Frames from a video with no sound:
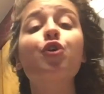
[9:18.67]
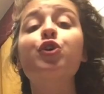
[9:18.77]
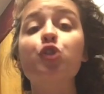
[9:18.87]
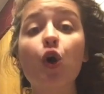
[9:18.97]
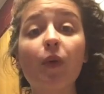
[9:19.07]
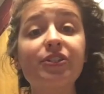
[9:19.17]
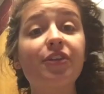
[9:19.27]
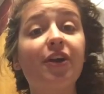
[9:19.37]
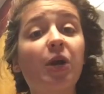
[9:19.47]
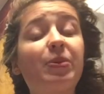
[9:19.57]
So once a
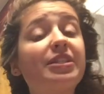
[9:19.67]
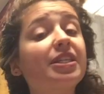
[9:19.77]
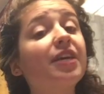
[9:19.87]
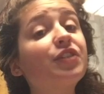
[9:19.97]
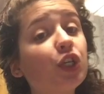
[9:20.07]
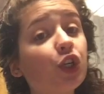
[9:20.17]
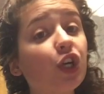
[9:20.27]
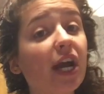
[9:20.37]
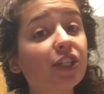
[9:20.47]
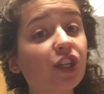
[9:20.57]
therapist gives you
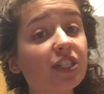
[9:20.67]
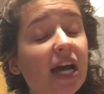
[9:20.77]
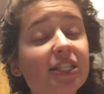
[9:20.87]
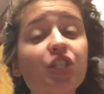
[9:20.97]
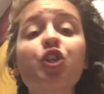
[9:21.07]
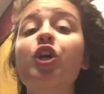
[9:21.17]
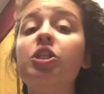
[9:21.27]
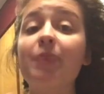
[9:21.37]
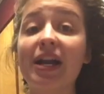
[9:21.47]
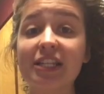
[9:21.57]
your exercises, you're
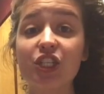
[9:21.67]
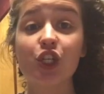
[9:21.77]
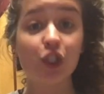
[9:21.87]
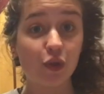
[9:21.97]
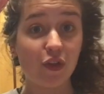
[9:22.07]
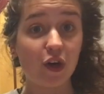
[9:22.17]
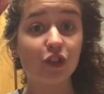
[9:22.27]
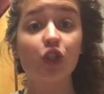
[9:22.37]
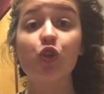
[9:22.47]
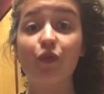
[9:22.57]
expected to
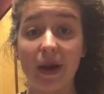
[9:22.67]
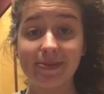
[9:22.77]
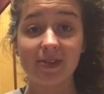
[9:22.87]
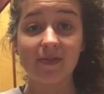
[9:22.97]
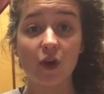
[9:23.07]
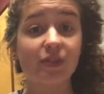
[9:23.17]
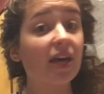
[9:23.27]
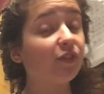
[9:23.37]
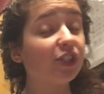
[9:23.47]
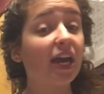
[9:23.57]
do reps of those
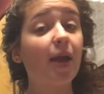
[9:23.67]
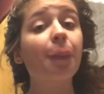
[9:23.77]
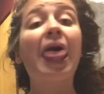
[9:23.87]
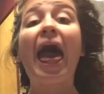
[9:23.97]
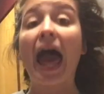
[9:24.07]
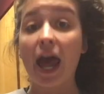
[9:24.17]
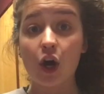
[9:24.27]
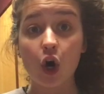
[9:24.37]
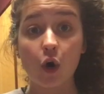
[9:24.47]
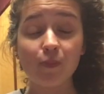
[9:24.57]
every day at
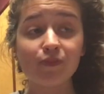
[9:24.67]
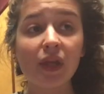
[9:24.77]
home.